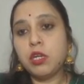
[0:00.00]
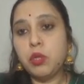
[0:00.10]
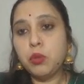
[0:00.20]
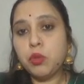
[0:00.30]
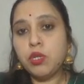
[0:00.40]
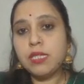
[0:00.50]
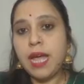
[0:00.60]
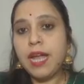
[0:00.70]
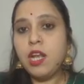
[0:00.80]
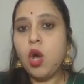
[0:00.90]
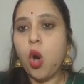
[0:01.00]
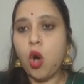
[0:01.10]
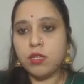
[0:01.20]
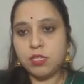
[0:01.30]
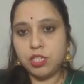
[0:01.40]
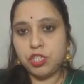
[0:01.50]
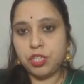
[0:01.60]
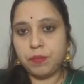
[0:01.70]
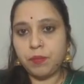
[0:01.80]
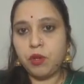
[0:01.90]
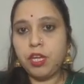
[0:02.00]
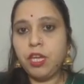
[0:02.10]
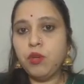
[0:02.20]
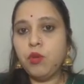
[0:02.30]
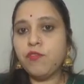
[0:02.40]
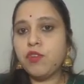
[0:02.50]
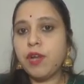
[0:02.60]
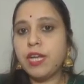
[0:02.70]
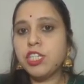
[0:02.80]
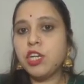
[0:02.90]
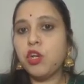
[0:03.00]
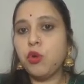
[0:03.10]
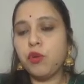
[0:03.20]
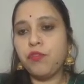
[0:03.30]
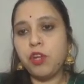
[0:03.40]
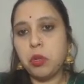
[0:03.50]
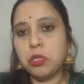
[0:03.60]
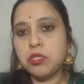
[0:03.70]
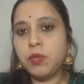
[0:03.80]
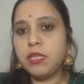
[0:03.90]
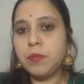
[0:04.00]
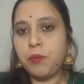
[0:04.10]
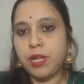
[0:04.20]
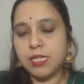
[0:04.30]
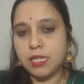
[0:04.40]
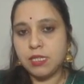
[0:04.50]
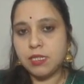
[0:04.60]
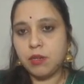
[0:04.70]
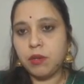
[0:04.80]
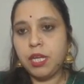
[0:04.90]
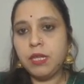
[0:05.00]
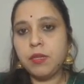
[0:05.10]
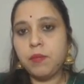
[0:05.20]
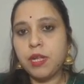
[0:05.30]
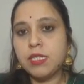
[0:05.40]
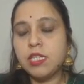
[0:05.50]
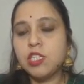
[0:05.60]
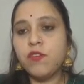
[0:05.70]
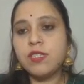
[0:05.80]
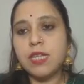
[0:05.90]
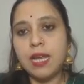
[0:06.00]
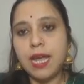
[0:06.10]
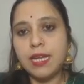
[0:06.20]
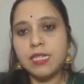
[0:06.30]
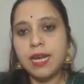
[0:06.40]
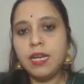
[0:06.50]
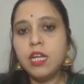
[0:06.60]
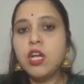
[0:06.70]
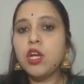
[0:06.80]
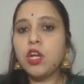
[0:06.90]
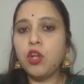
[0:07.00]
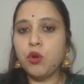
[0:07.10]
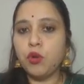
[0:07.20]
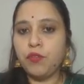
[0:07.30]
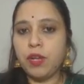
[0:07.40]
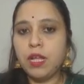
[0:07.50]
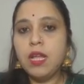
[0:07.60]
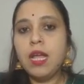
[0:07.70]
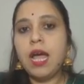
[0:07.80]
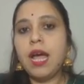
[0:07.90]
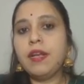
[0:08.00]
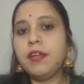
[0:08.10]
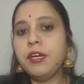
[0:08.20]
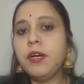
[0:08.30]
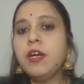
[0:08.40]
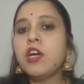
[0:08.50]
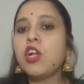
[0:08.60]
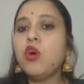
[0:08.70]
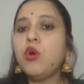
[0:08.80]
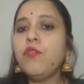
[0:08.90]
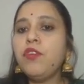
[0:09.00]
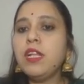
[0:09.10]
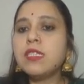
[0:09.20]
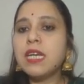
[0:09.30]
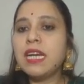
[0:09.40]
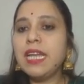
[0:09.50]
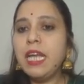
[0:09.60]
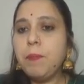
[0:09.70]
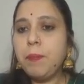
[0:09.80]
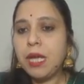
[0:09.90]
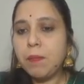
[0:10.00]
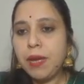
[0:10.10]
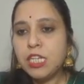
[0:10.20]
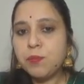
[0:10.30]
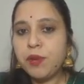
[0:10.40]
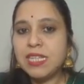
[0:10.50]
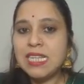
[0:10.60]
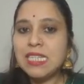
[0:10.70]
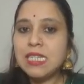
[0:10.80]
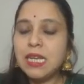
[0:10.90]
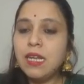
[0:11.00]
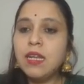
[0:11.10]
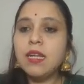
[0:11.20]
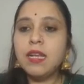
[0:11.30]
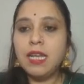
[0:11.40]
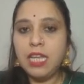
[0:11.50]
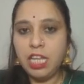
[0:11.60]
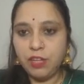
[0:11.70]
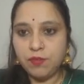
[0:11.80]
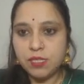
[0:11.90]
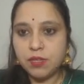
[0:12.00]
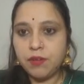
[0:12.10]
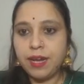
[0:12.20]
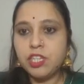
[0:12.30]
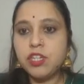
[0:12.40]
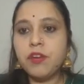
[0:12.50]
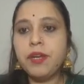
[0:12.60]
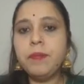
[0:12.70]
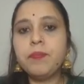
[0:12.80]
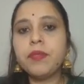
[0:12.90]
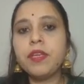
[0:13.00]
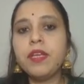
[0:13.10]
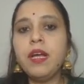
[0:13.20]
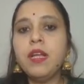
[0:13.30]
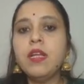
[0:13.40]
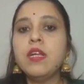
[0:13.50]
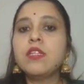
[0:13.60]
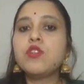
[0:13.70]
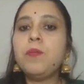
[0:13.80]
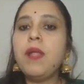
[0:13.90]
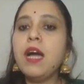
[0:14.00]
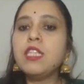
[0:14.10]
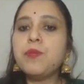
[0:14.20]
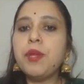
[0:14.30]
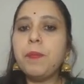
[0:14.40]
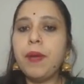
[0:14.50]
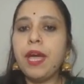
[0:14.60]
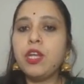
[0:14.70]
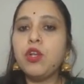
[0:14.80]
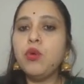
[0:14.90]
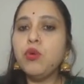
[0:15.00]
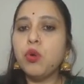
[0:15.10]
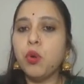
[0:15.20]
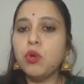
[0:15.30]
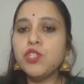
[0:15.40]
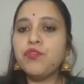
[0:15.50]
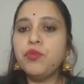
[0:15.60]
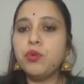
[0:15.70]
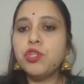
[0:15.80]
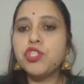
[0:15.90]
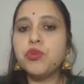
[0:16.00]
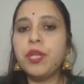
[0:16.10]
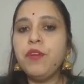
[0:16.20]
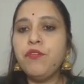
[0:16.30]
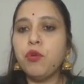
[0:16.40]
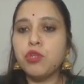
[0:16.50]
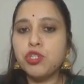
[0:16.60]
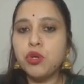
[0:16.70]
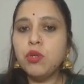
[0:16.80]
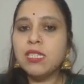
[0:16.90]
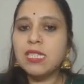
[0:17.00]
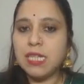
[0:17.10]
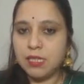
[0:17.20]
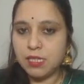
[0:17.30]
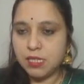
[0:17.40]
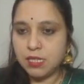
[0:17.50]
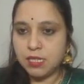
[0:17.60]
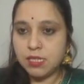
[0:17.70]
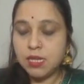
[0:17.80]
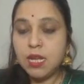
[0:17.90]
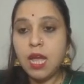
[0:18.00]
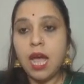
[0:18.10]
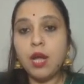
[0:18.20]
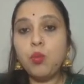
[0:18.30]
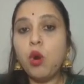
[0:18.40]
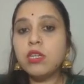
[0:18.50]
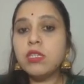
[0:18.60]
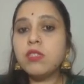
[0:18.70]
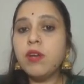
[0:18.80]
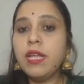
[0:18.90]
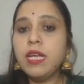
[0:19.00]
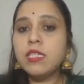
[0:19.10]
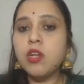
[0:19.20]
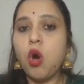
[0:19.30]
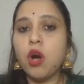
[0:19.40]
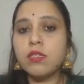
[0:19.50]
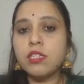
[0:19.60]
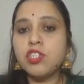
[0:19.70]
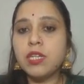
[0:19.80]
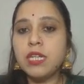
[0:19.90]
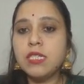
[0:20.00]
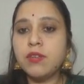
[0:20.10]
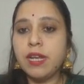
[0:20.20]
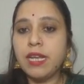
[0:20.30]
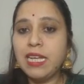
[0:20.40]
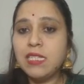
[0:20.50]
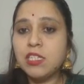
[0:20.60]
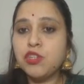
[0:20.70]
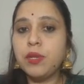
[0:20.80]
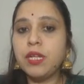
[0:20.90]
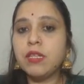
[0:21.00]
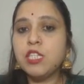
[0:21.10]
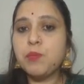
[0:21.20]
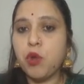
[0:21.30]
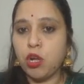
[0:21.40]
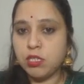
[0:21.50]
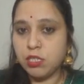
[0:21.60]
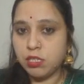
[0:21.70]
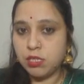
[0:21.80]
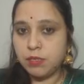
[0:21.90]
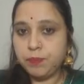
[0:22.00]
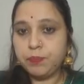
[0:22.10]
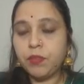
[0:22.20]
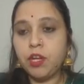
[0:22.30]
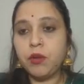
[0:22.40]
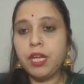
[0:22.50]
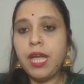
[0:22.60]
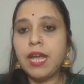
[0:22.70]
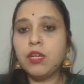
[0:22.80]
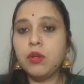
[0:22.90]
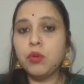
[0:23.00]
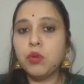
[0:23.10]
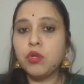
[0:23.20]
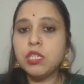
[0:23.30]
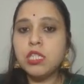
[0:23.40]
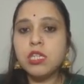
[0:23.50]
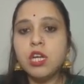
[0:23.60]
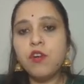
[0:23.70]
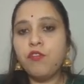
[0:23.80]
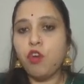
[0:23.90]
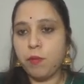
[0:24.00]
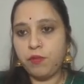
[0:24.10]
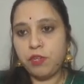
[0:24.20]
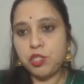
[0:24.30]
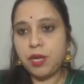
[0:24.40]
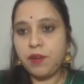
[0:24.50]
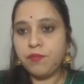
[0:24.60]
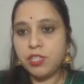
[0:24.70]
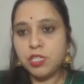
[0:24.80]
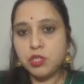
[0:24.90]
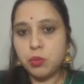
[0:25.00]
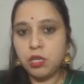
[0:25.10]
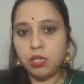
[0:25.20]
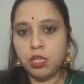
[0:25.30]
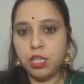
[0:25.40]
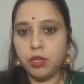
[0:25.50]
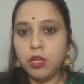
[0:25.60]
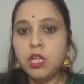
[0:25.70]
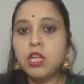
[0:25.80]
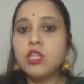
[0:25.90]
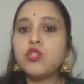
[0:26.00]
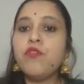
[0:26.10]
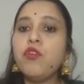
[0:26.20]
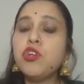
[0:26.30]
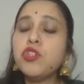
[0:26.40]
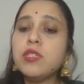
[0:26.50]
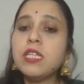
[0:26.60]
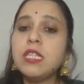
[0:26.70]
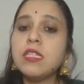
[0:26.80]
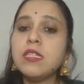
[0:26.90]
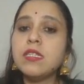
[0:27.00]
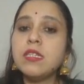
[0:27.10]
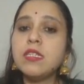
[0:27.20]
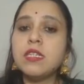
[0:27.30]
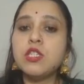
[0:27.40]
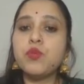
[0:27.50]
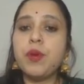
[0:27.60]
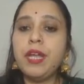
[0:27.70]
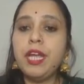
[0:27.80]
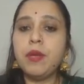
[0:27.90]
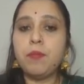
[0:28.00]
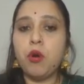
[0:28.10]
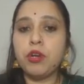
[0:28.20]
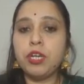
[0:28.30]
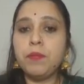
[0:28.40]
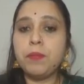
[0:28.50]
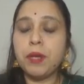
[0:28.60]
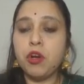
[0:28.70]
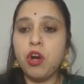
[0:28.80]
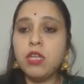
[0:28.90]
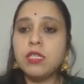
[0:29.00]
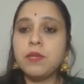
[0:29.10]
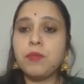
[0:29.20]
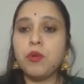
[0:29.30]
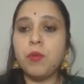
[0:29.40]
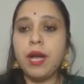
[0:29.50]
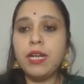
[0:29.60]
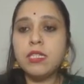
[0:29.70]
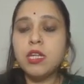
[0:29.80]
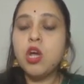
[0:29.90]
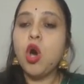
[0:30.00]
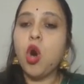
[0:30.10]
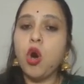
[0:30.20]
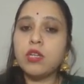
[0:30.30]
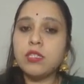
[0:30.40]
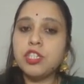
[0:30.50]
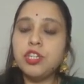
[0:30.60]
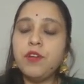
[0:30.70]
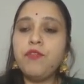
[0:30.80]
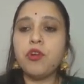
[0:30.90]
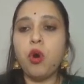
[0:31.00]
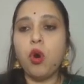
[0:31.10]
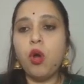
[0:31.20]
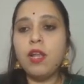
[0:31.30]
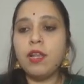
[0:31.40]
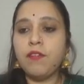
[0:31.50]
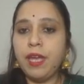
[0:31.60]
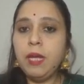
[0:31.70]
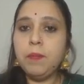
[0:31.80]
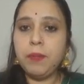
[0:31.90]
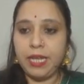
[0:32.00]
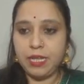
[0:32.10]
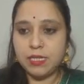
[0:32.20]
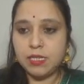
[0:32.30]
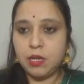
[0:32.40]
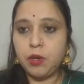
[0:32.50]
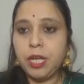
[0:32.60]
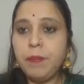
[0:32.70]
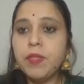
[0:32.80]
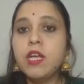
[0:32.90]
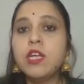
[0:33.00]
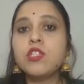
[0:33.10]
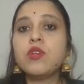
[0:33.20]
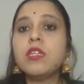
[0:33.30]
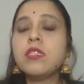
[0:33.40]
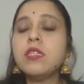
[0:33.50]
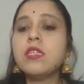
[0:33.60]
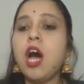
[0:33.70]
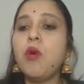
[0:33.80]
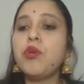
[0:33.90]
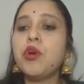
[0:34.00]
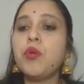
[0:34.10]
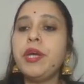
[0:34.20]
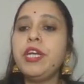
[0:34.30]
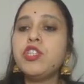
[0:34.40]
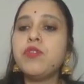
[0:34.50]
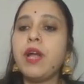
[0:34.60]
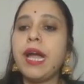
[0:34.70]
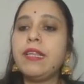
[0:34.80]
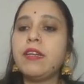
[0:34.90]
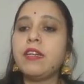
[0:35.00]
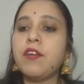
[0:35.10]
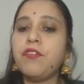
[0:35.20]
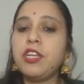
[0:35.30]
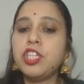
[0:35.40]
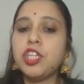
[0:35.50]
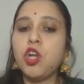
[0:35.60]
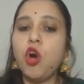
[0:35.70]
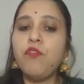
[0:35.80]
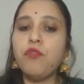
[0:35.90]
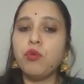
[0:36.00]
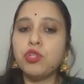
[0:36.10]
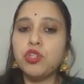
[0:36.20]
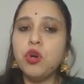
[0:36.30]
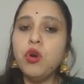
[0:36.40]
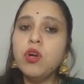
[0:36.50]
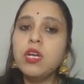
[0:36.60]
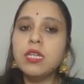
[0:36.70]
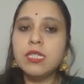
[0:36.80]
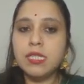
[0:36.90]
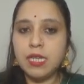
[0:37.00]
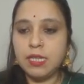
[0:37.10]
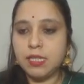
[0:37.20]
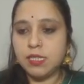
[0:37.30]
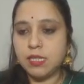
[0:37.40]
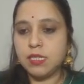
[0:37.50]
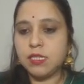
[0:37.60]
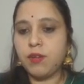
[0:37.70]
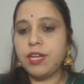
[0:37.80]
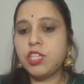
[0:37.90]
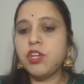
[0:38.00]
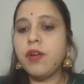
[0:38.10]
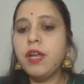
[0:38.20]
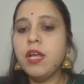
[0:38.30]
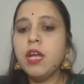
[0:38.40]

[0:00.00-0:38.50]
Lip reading: Glucose and oxygen. Okay, you have to write your chlorophyll also in the presence. Okay, in the presence of sunlight and chlorophyll. And here chlorophyll is a green pigment present in leaves, right children? Yeah. So plants prepare glucose food during photosynthesis, and what is released? Oxygen is released during this process. Okay, and glucose is formed, which we have just told earlier. So photosynthesis is very important because it provides oxygen for all living beings. Okay, so this is how you're going to write the definition of photosynthesis, right children?